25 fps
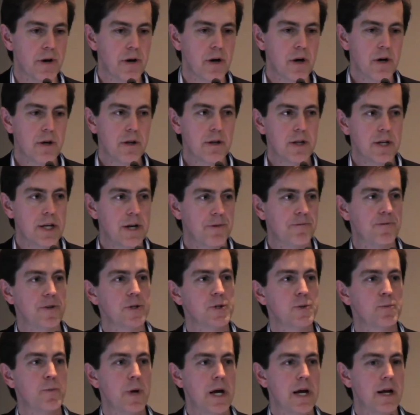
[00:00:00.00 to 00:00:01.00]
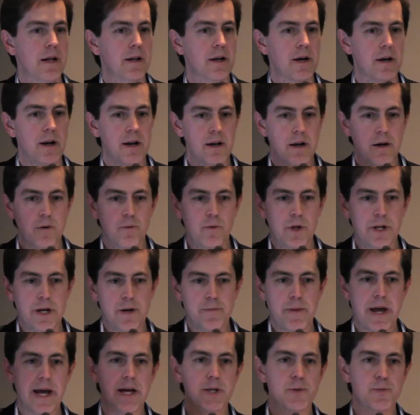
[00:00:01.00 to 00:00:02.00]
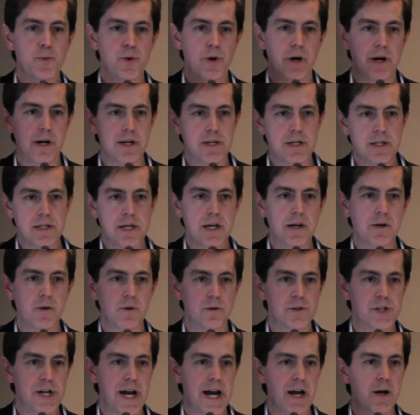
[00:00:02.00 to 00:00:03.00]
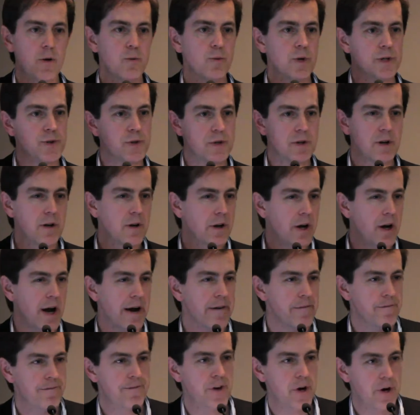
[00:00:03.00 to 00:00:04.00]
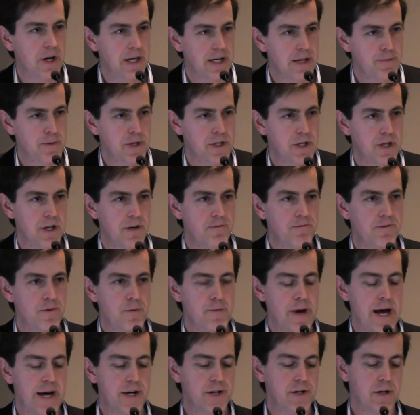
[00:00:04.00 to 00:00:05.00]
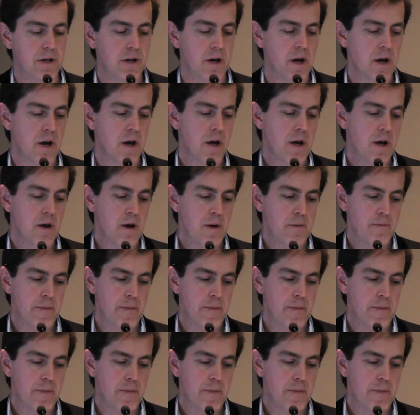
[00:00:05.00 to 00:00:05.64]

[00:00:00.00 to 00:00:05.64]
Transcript: So the difference being that William House put in a single channel which gave very limited information,